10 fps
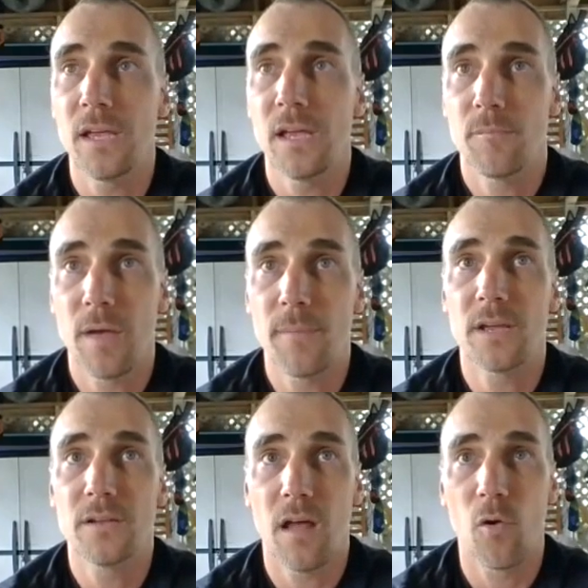maybe
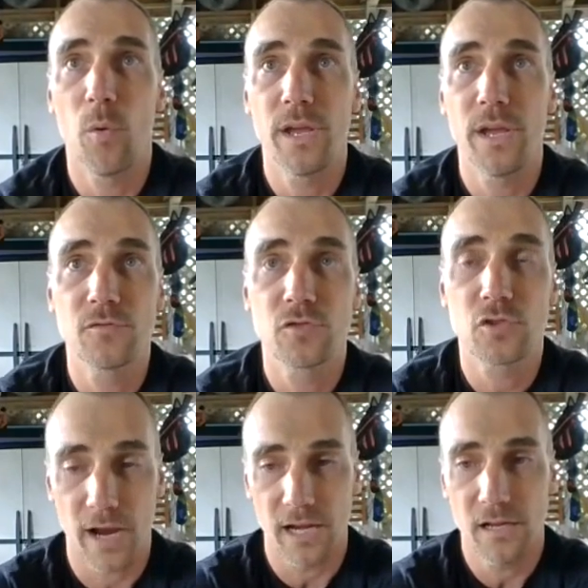another week of
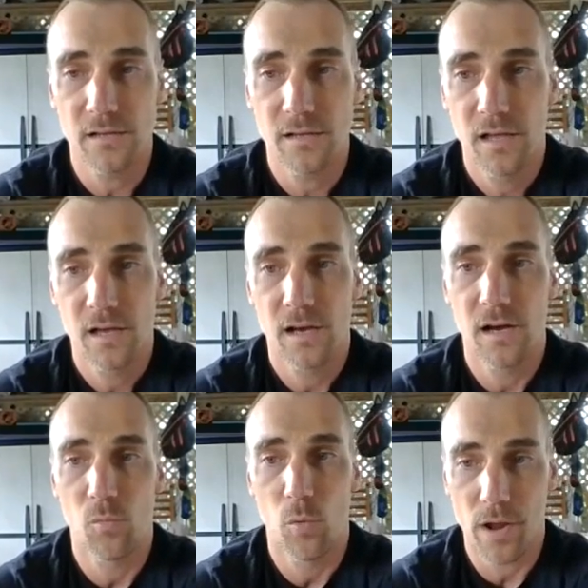training,
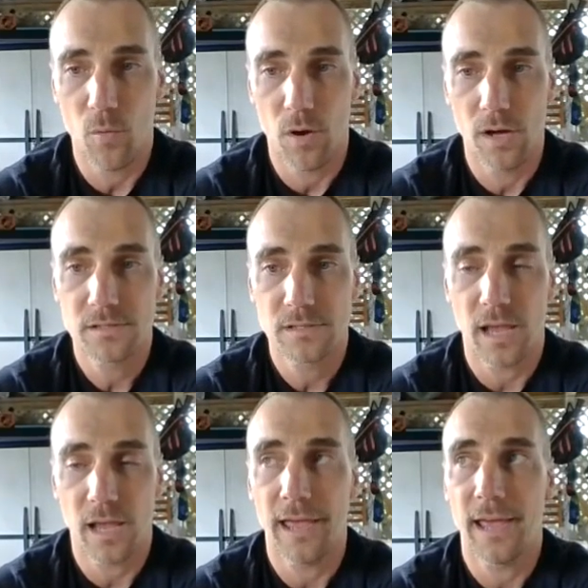one-on-ones,
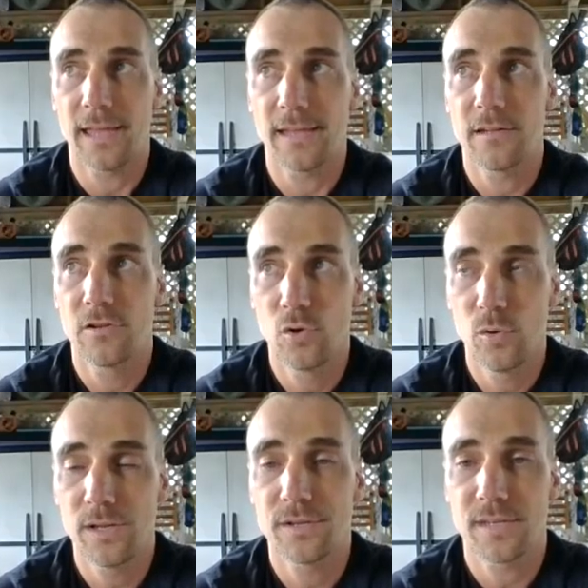and
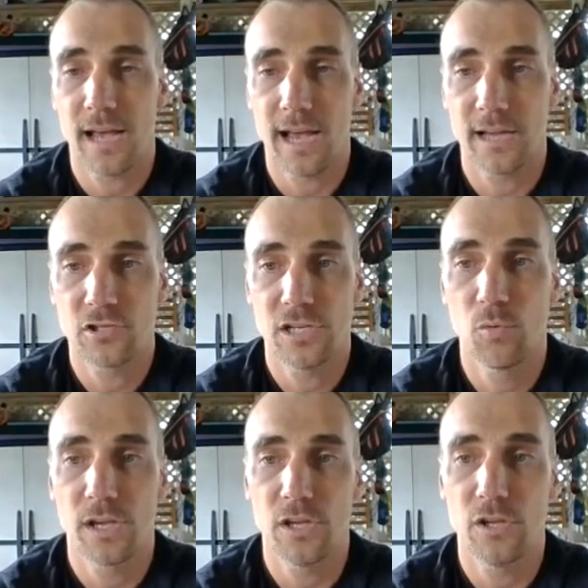doing the Tai Chi will
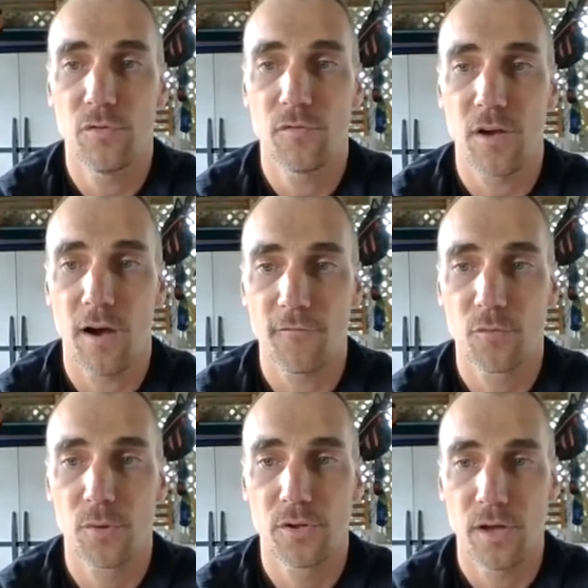get you
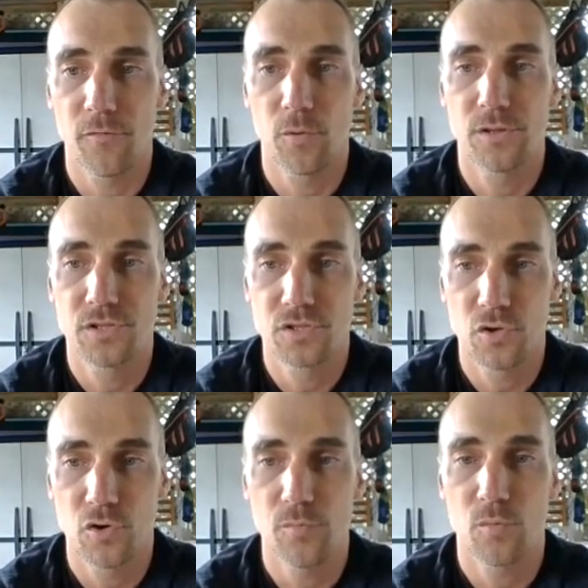comfortable enough with
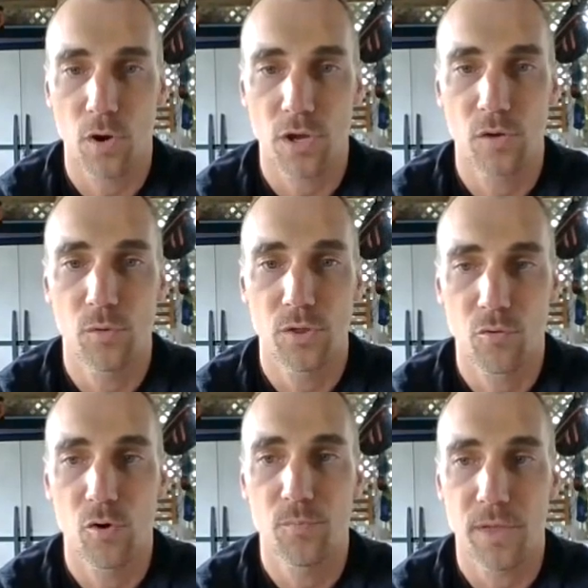Zoom and working with the
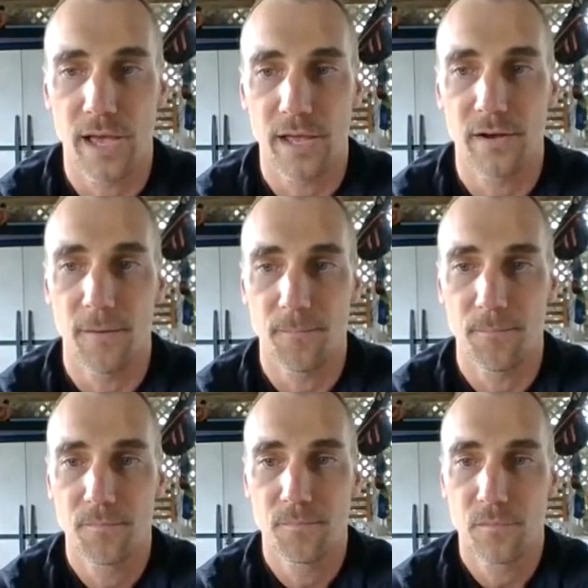group that,
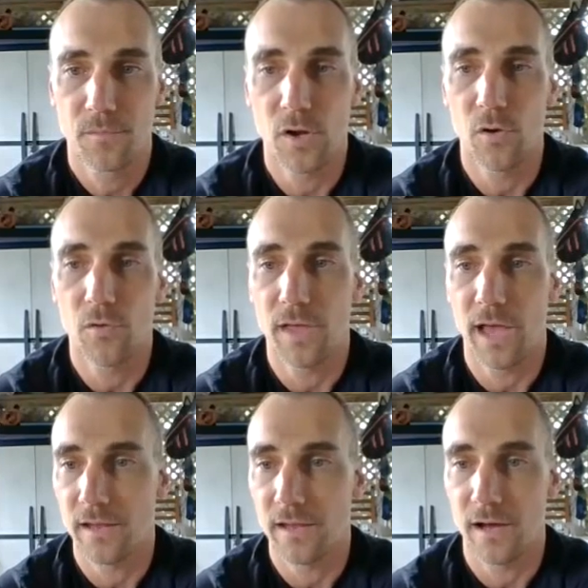
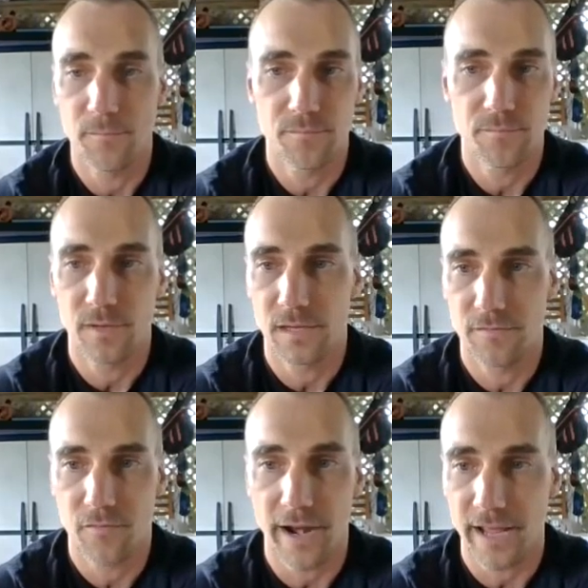at
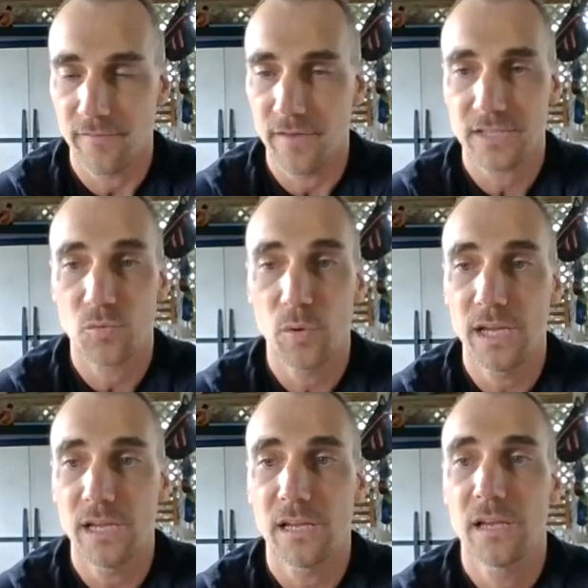Friday of next
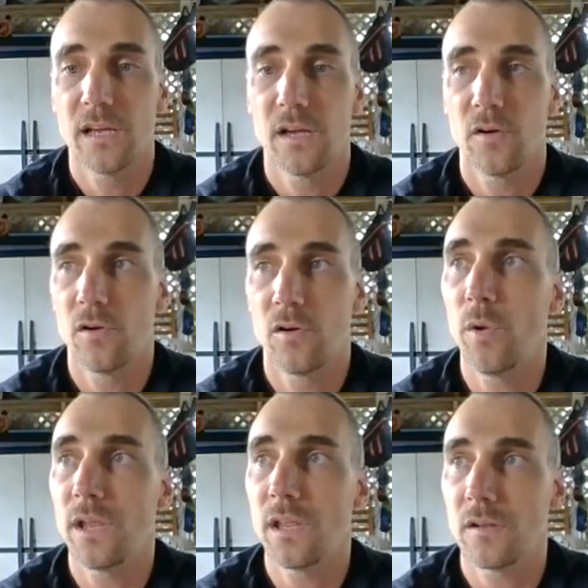week, we
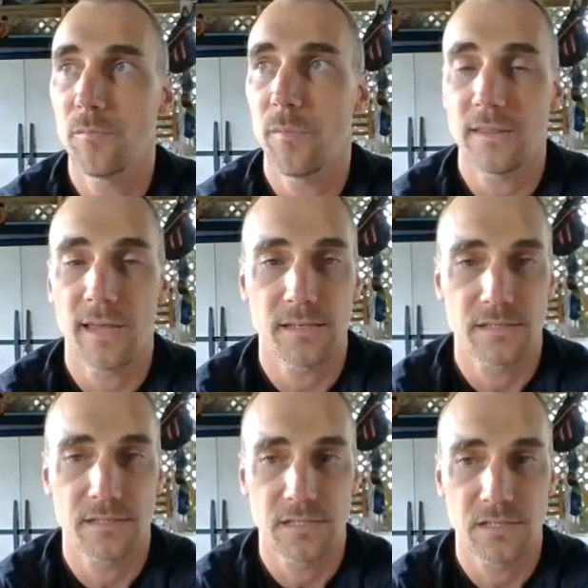can make that
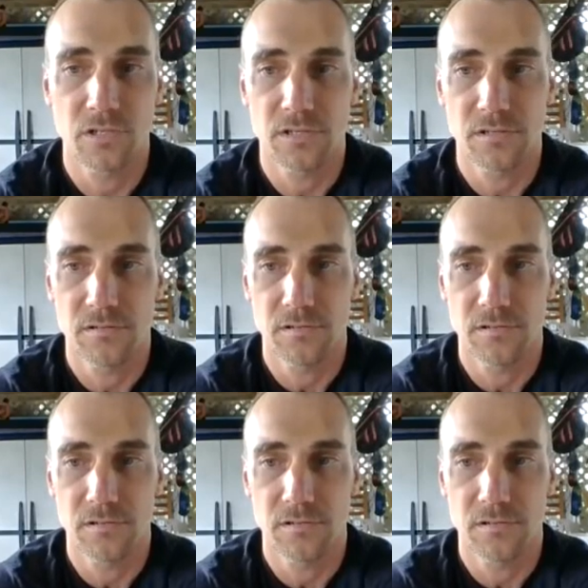decision and